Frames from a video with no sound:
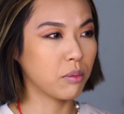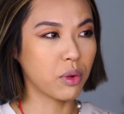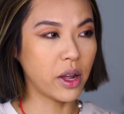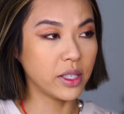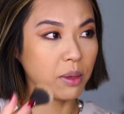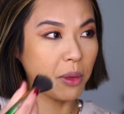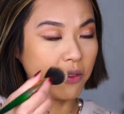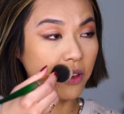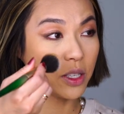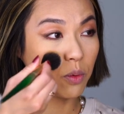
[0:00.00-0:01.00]
bronzing my
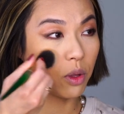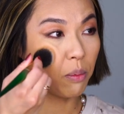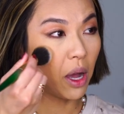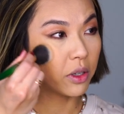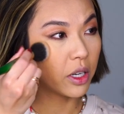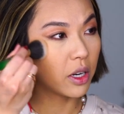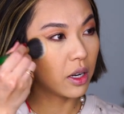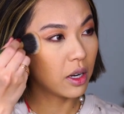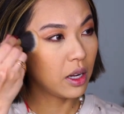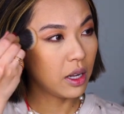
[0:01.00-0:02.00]
face with powder.
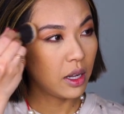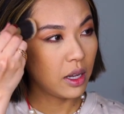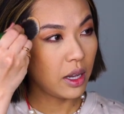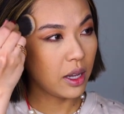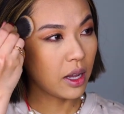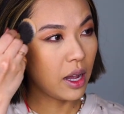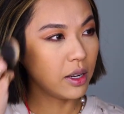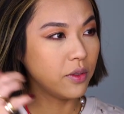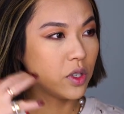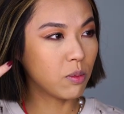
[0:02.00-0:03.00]
It kind
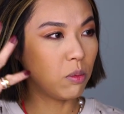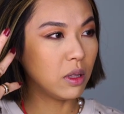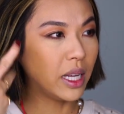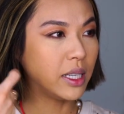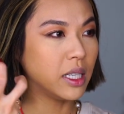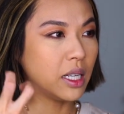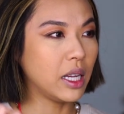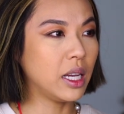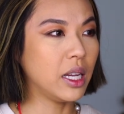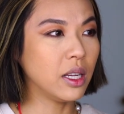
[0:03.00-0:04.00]
of just blended
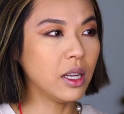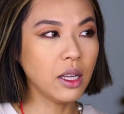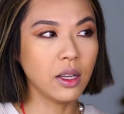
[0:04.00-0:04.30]
in